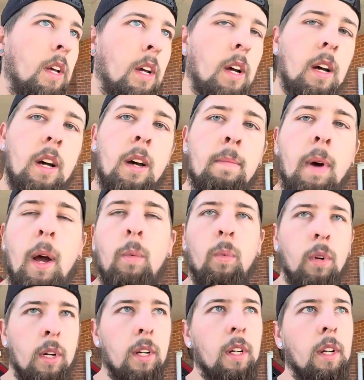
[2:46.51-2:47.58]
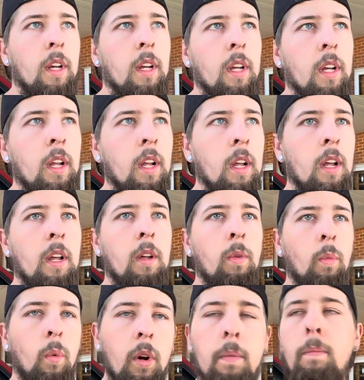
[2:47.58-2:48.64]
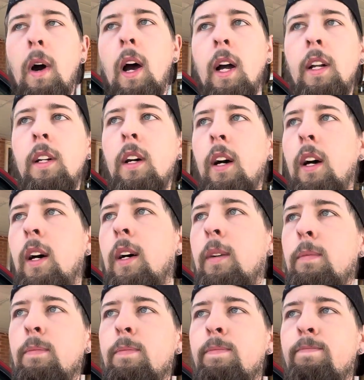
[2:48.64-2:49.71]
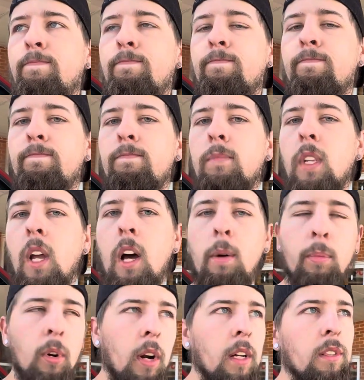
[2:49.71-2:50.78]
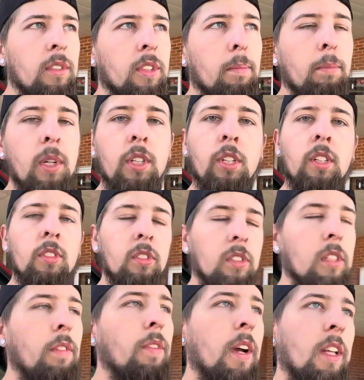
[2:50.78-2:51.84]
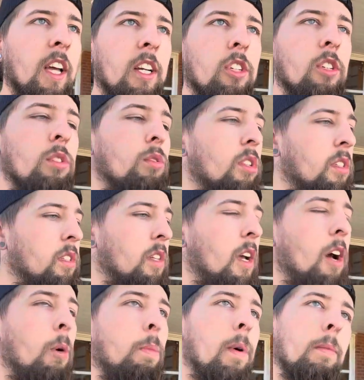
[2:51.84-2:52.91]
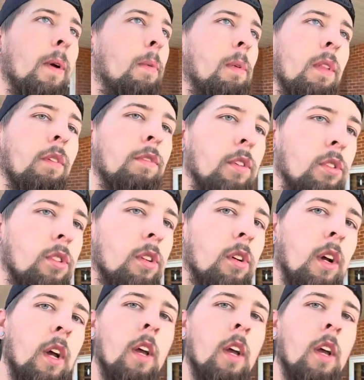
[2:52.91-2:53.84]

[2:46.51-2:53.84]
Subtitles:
I wouldn't mind upgrading some bushings and stuff like that too, just to help it maybe in the future.